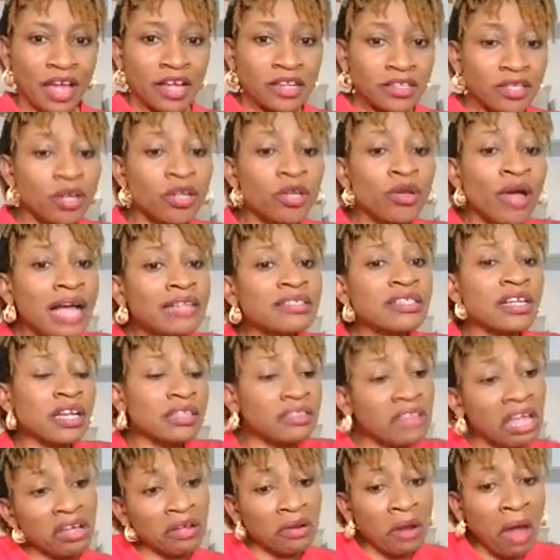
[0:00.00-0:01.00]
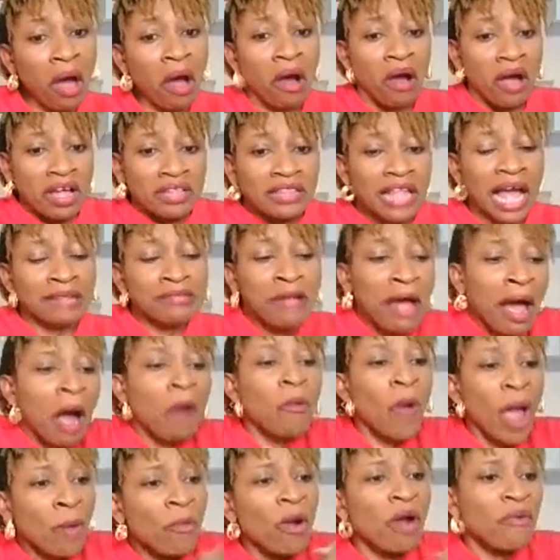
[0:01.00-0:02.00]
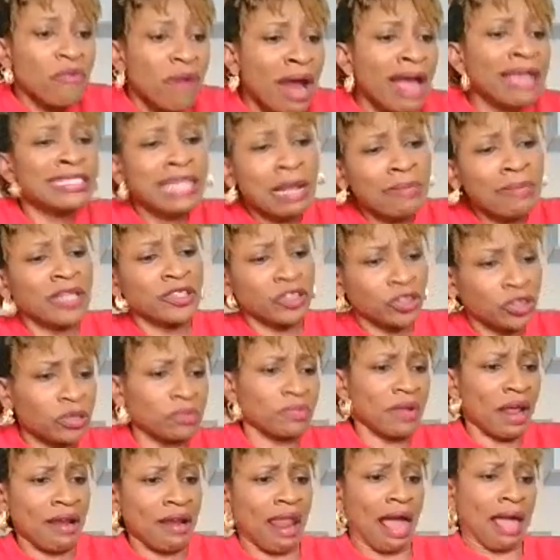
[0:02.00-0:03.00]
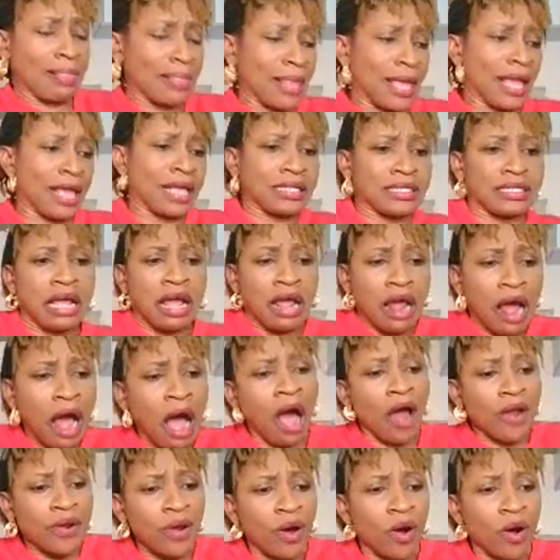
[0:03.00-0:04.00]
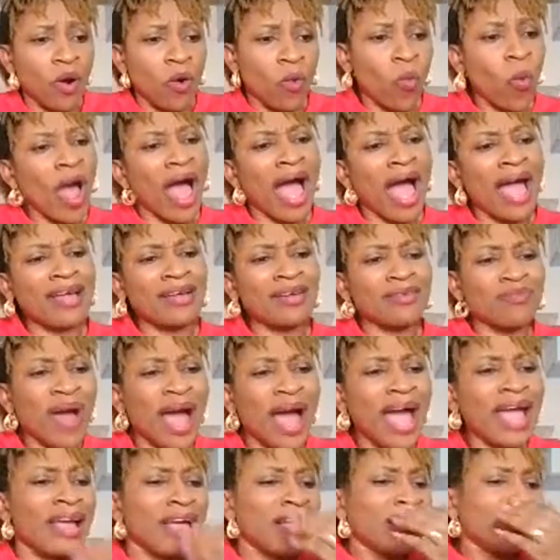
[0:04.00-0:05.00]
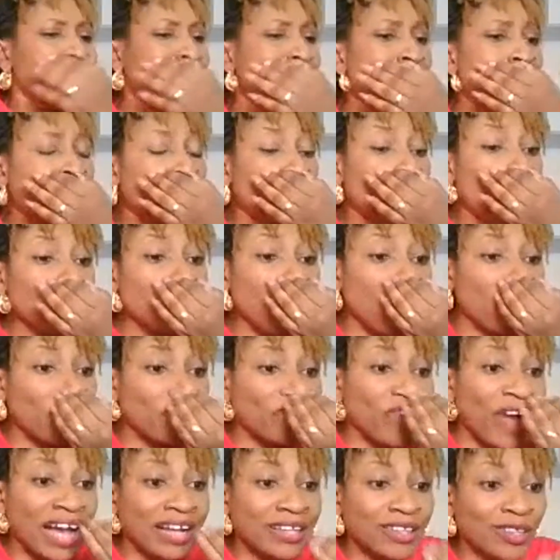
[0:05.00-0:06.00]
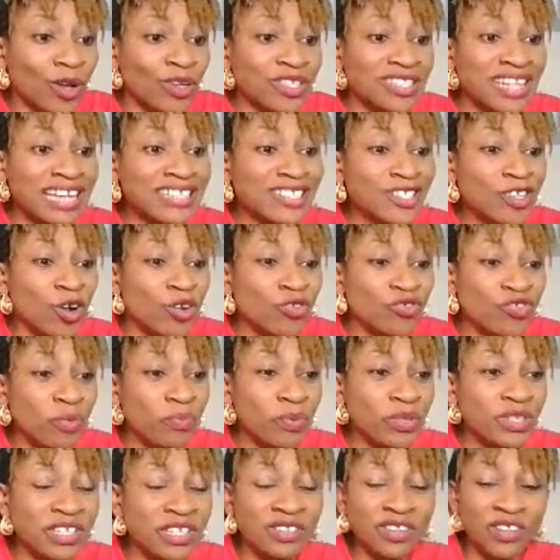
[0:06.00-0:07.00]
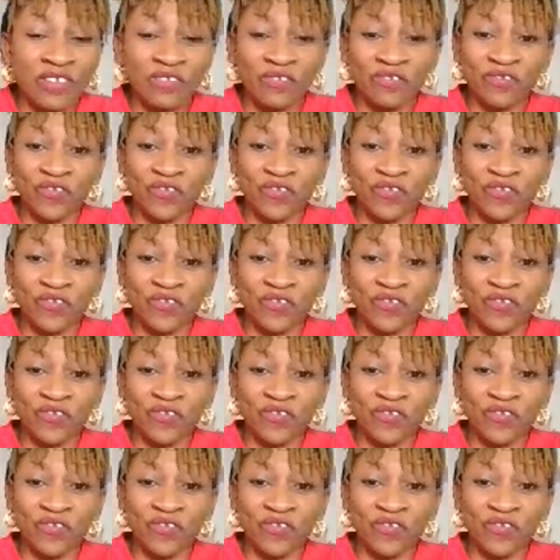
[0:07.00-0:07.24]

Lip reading: So you actually think, no, that's not where we raise our children like this. Oh, no, right? Right? There are a lot of factors that is contributing to the